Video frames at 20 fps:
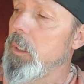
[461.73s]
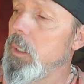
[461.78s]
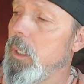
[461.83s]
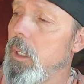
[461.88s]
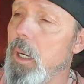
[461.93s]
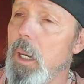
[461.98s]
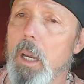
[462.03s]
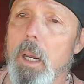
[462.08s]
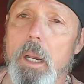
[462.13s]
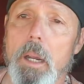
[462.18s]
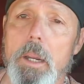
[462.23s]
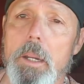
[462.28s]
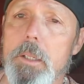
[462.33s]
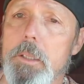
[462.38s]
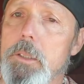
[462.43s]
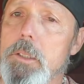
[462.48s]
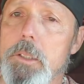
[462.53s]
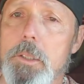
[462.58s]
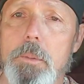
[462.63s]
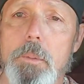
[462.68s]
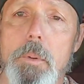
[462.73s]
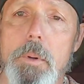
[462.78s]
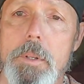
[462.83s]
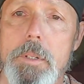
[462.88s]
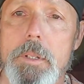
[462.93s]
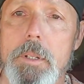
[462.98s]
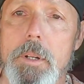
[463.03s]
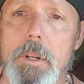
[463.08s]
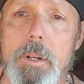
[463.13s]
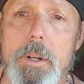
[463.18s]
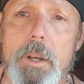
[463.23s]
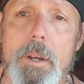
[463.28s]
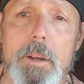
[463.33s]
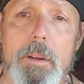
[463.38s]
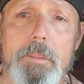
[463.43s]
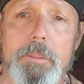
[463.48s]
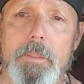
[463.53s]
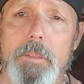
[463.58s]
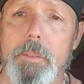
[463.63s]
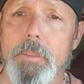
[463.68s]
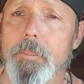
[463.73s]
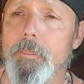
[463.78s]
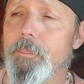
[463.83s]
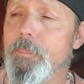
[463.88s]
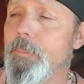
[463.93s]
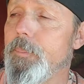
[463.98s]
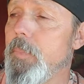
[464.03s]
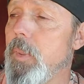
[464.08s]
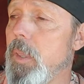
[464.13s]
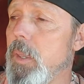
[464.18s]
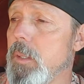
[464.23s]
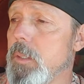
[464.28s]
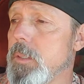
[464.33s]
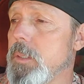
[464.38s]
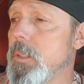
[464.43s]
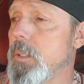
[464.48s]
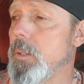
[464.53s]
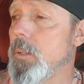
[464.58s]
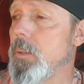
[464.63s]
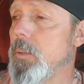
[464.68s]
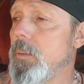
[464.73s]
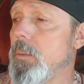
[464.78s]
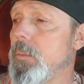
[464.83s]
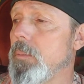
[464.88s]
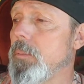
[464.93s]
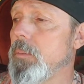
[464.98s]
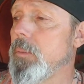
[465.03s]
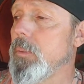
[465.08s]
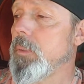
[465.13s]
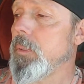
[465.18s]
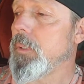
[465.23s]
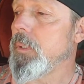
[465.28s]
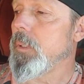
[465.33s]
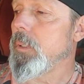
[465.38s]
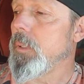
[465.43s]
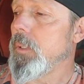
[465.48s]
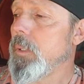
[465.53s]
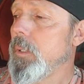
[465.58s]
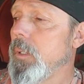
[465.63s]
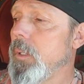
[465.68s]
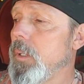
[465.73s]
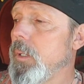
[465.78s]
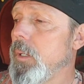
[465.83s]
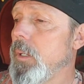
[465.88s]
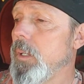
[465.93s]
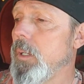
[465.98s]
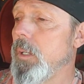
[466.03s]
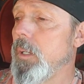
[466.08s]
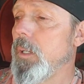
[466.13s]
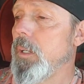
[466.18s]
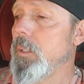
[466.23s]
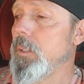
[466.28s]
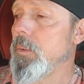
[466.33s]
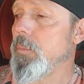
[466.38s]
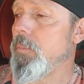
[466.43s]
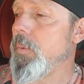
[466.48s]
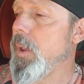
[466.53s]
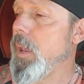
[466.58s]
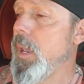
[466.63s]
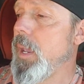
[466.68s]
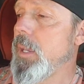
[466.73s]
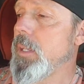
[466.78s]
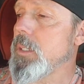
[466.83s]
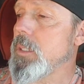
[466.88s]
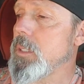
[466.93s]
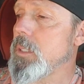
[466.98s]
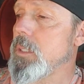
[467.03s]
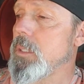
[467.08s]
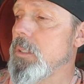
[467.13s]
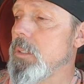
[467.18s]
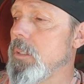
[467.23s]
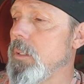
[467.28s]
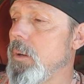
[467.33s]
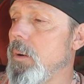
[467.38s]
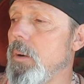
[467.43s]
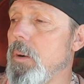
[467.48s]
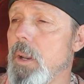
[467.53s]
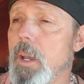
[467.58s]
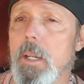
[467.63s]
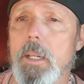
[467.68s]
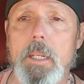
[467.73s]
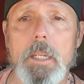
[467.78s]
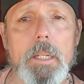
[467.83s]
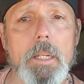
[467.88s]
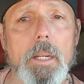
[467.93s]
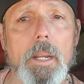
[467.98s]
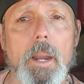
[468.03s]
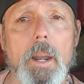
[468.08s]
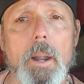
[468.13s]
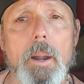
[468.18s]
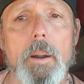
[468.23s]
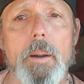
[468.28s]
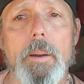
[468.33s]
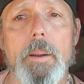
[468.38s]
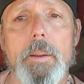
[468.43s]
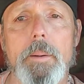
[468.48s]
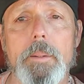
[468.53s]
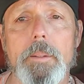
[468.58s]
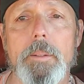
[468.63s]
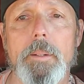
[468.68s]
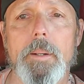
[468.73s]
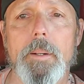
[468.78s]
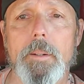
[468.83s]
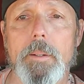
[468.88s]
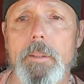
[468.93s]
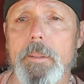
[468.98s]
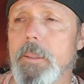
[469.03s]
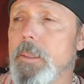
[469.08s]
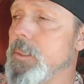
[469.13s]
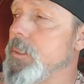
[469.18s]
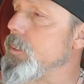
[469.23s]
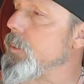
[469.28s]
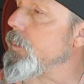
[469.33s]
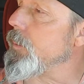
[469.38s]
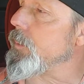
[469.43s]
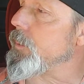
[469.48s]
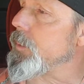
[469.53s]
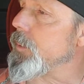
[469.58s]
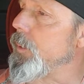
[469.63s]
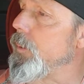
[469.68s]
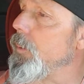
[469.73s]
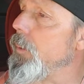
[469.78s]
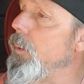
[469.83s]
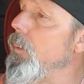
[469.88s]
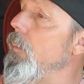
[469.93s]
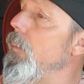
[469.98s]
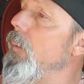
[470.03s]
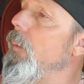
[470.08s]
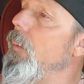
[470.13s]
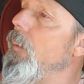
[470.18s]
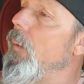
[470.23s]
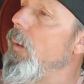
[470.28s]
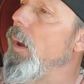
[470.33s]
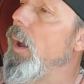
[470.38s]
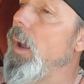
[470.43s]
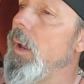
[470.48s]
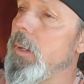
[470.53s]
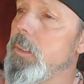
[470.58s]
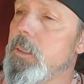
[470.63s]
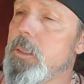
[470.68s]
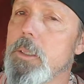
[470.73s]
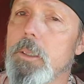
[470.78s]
it just wasn't enough. And so the fans are not getting air out of the air conditioner. So I